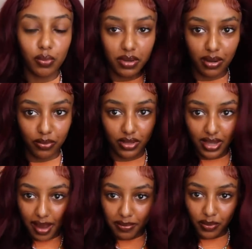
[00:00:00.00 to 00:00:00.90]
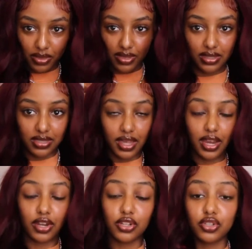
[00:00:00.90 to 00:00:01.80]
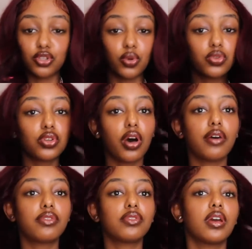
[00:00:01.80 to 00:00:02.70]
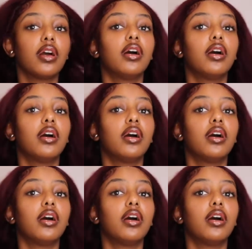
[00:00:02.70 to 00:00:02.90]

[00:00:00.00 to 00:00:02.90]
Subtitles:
But I'm really happy with this. The hair is so soft,